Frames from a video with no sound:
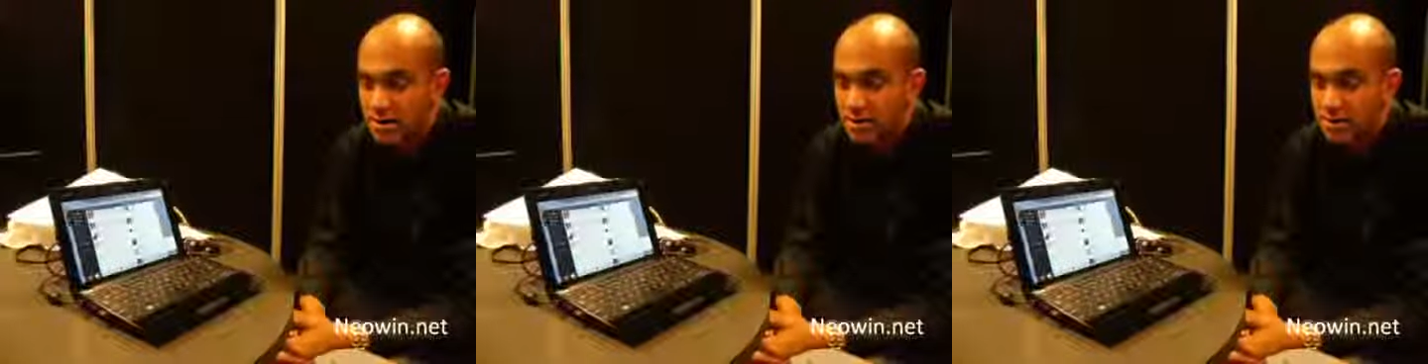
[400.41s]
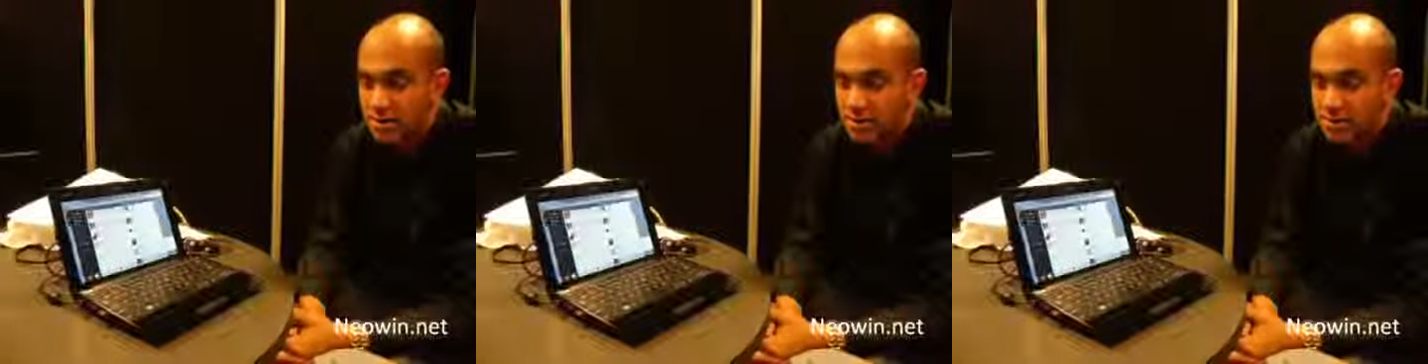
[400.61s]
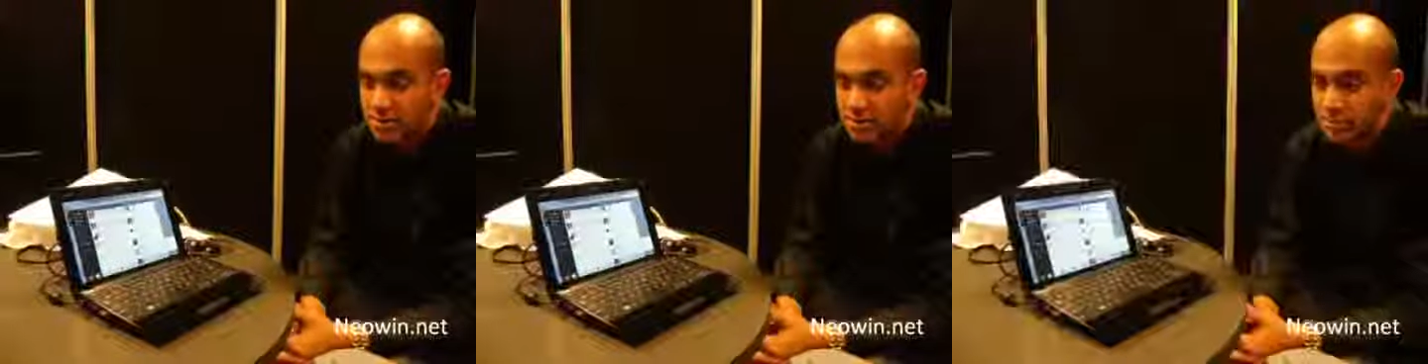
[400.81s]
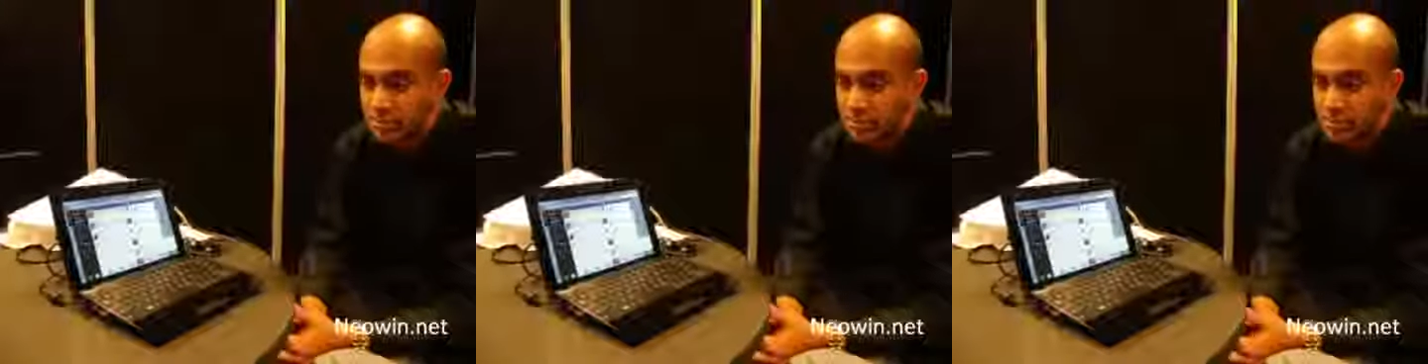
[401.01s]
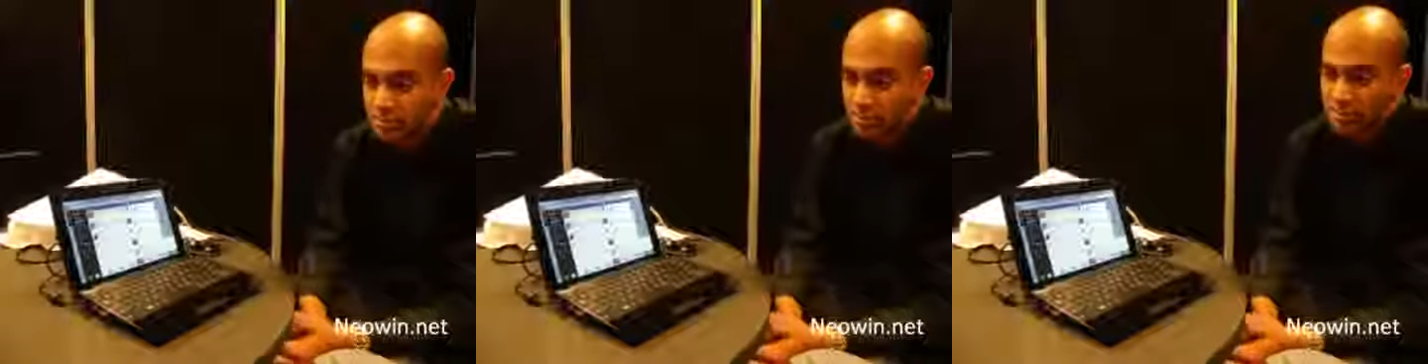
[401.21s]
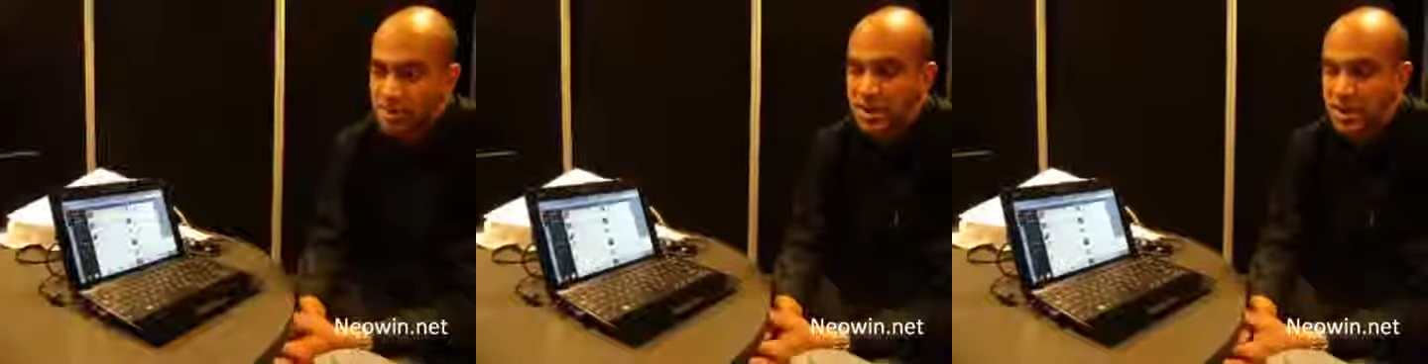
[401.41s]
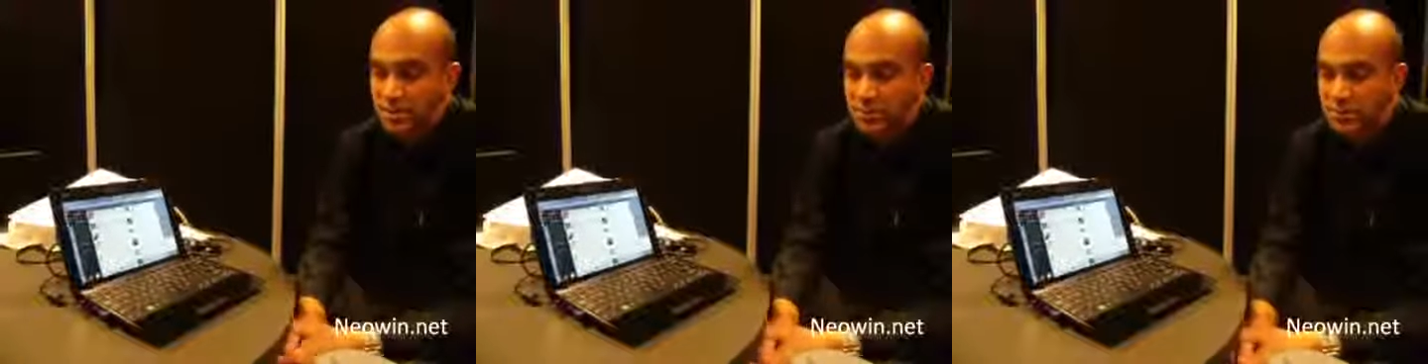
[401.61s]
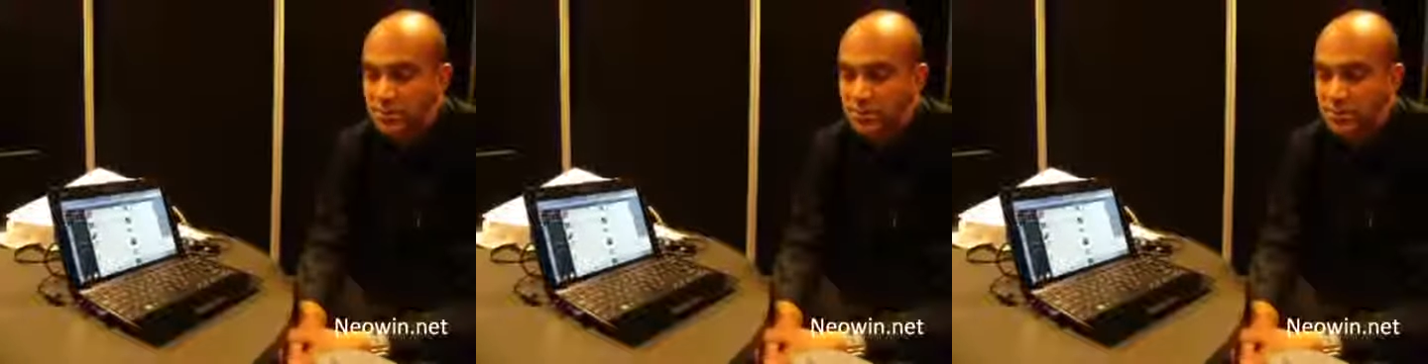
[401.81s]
our way to communicate